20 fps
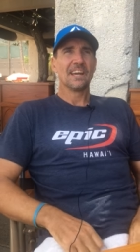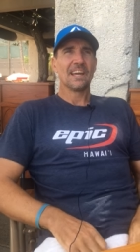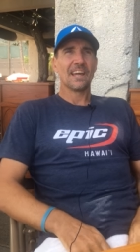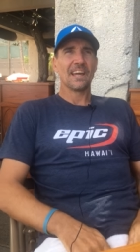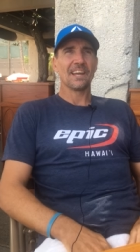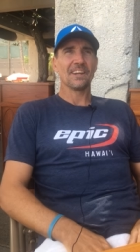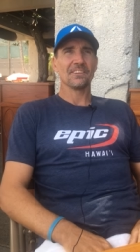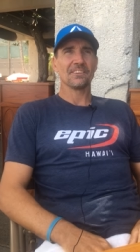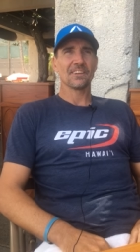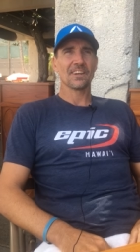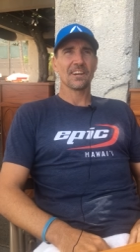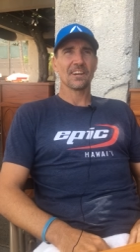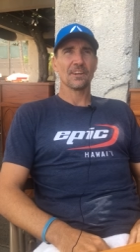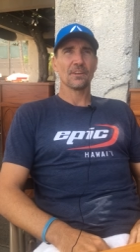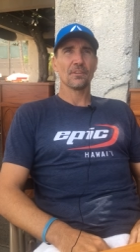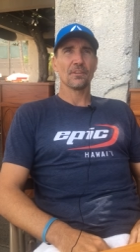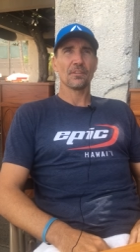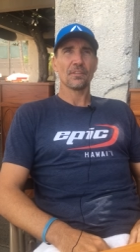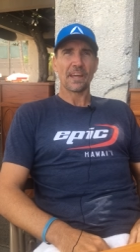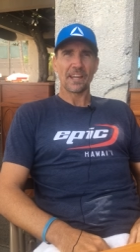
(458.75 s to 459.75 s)
And
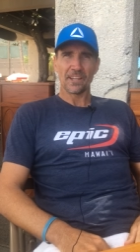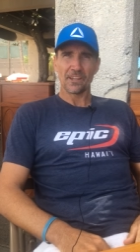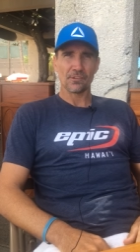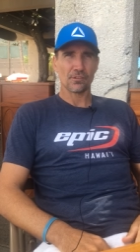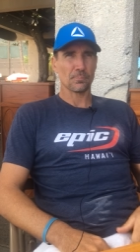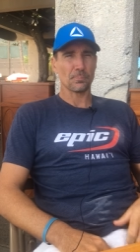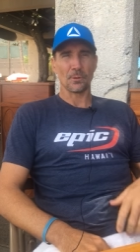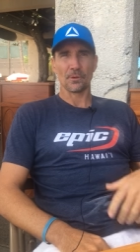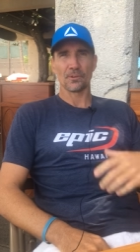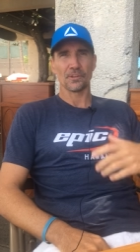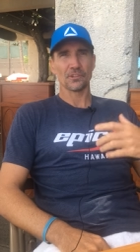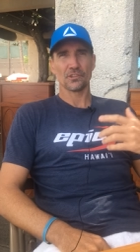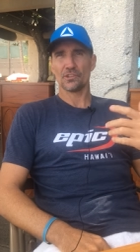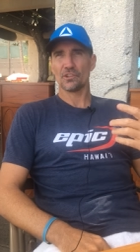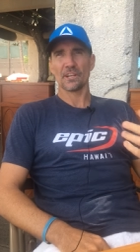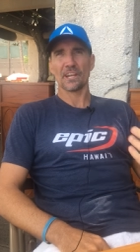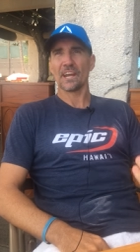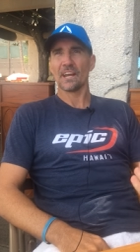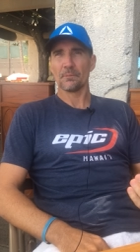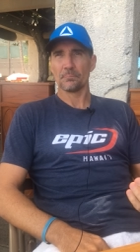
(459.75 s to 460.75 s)
that experience
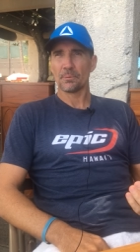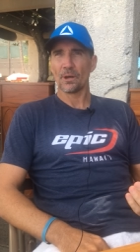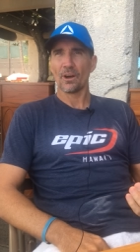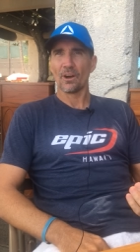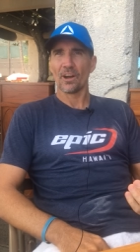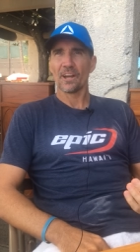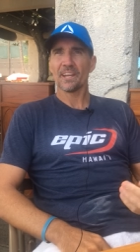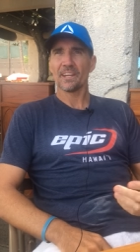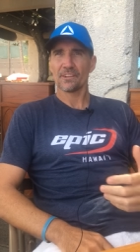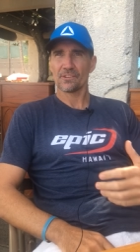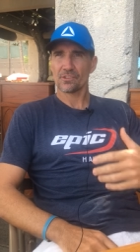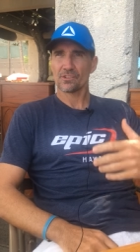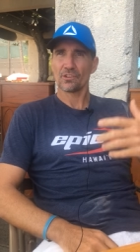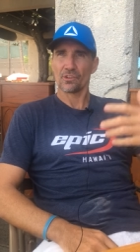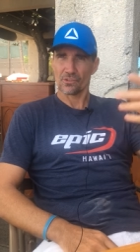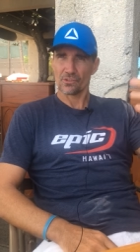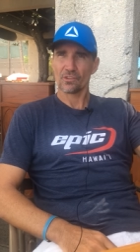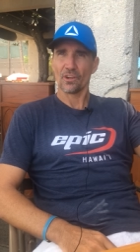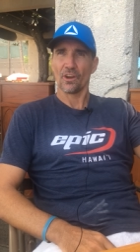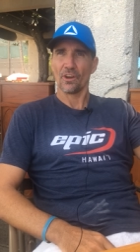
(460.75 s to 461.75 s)
you can't buy. It's
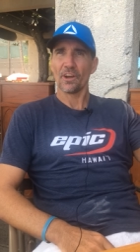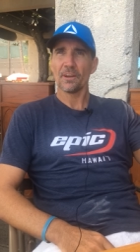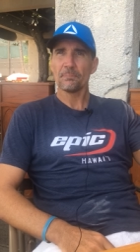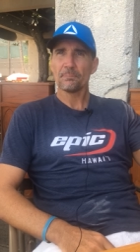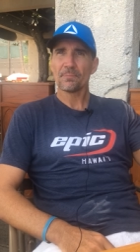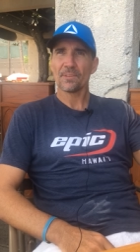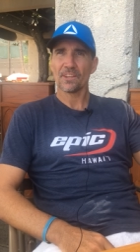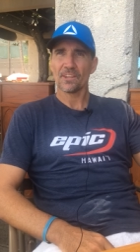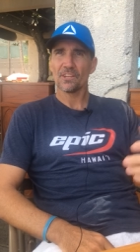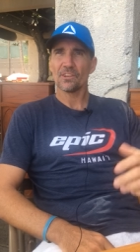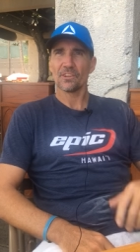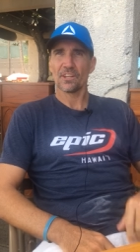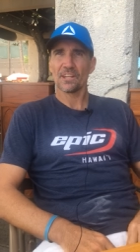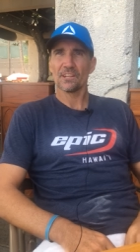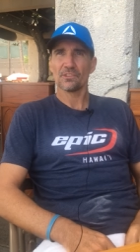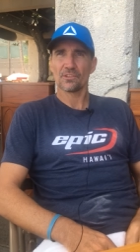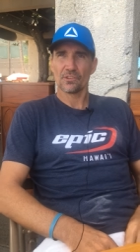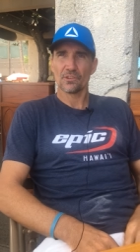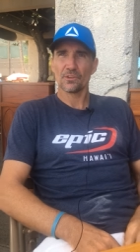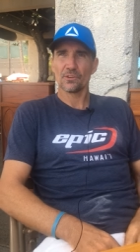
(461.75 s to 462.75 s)
just time that you
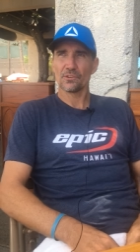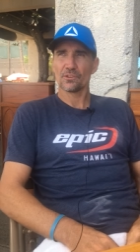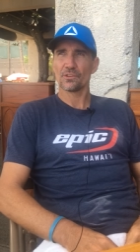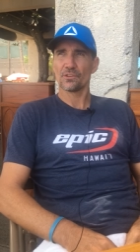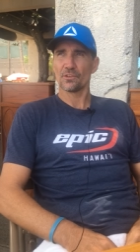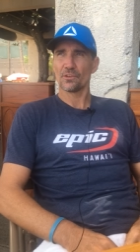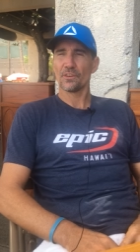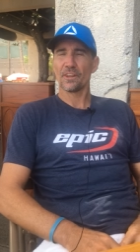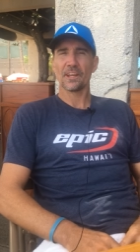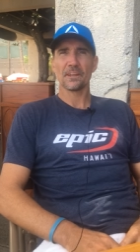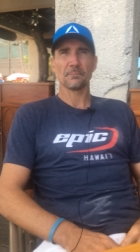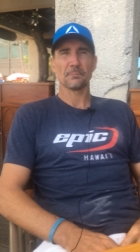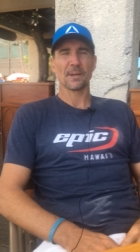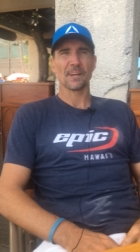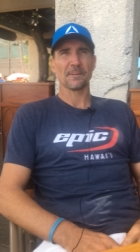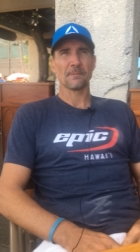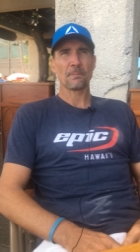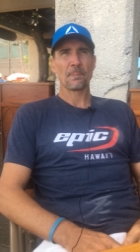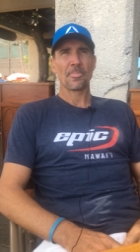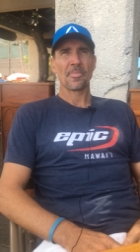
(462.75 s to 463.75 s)
need to do that. But